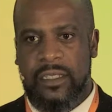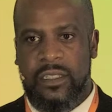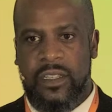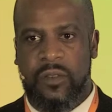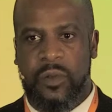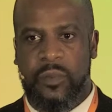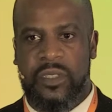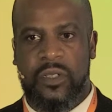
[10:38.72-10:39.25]
of
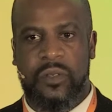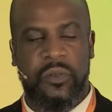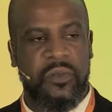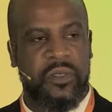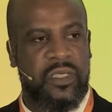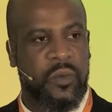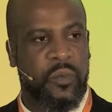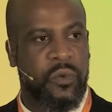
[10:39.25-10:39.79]
what was
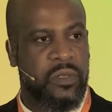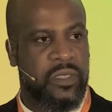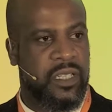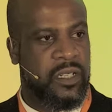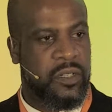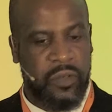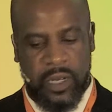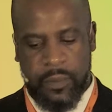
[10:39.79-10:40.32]
called the water
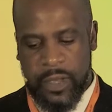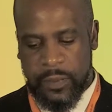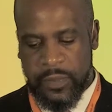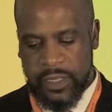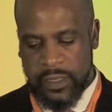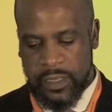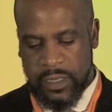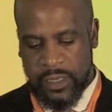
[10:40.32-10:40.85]
cooler
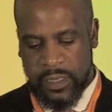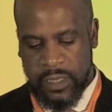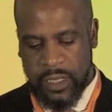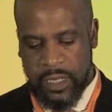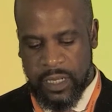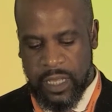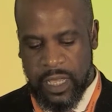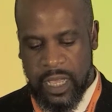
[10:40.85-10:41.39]
moment
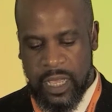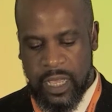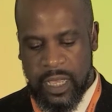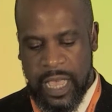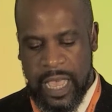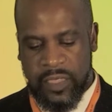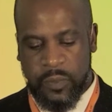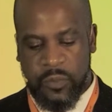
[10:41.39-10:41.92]

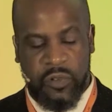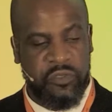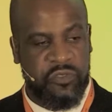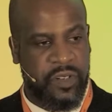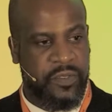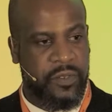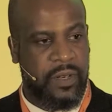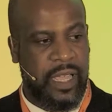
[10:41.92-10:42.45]
at the more
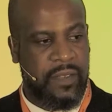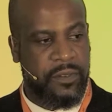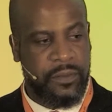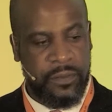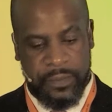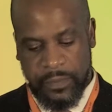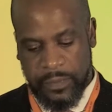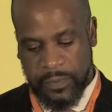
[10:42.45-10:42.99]
trivial level,
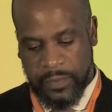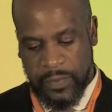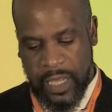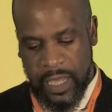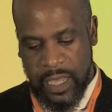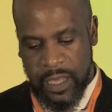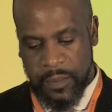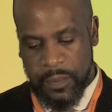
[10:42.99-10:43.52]

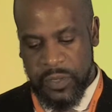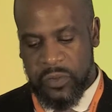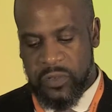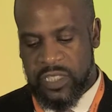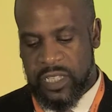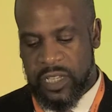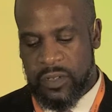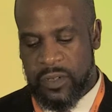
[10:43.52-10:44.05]
but
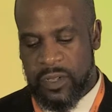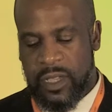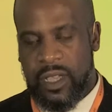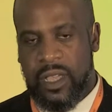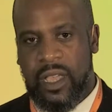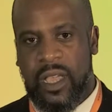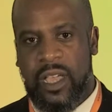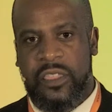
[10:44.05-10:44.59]
also
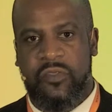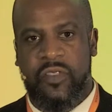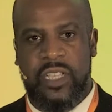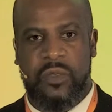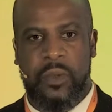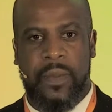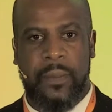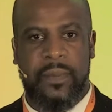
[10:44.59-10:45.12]
a threat
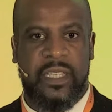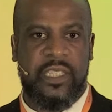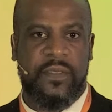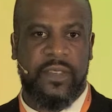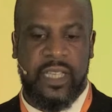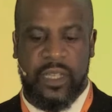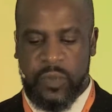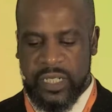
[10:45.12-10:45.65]
to a public
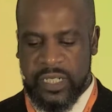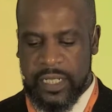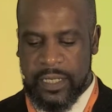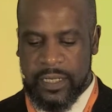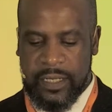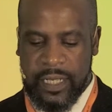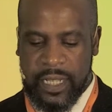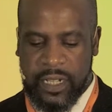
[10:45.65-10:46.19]
sphere which
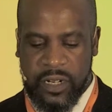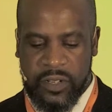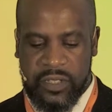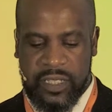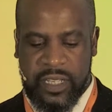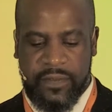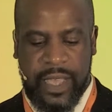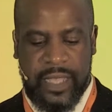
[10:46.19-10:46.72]
is
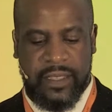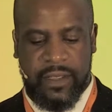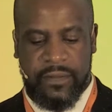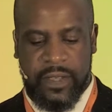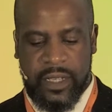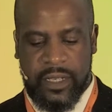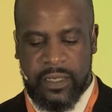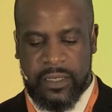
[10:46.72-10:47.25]
inclusive and
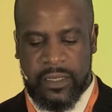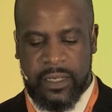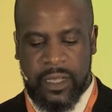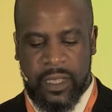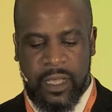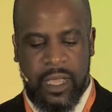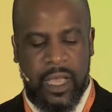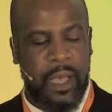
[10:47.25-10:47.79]
diverse,
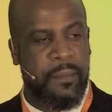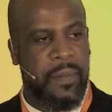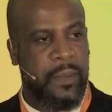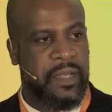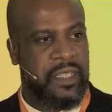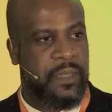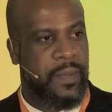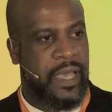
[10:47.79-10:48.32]
and
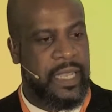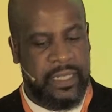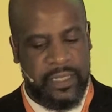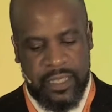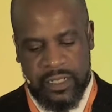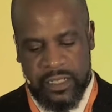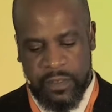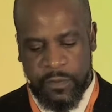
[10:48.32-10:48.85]
public debate
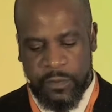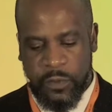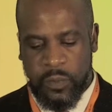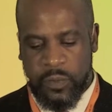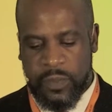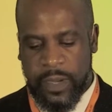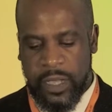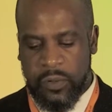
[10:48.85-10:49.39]
that is
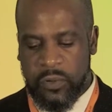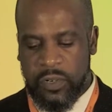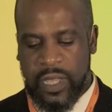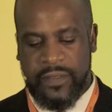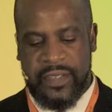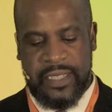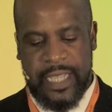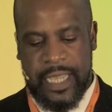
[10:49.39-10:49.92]
informed by all who
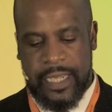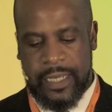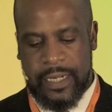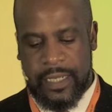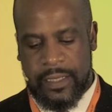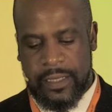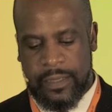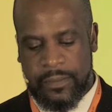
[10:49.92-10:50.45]
have a stake in it.